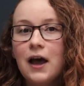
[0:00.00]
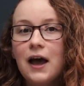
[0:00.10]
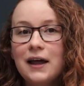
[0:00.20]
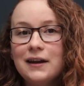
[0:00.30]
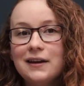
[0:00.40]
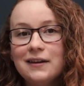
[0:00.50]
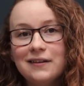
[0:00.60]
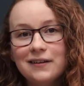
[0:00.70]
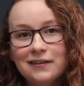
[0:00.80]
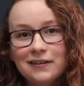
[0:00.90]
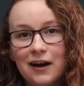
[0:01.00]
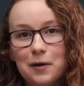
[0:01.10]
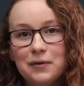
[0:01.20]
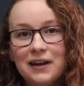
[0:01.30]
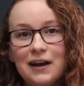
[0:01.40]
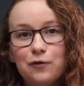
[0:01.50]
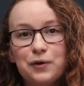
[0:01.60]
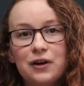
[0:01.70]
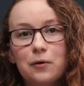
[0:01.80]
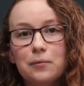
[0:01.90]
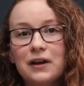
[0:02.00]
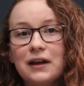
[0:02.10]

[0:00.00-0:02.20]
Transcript: And in this time, they have become